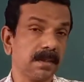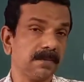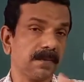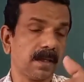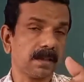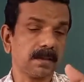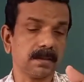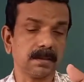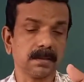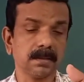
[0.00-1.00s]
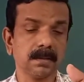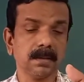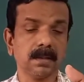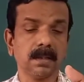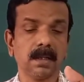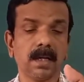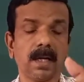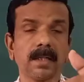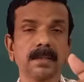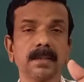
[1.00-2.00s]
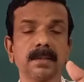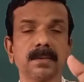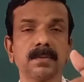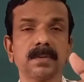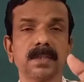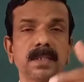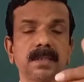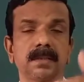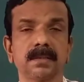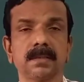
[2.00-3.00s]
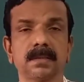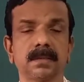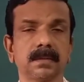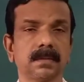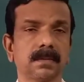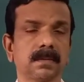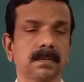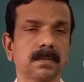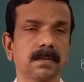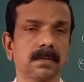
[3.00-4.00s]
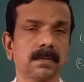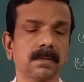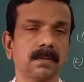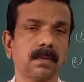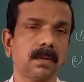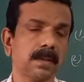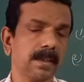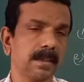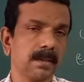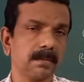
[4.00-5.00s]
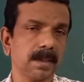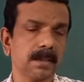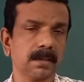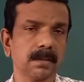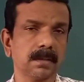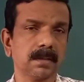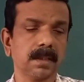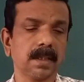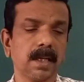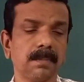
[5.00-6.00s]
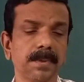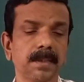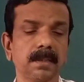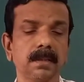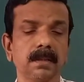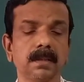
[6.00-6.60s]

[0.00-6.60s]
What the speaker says: factor acting to change or determining the capital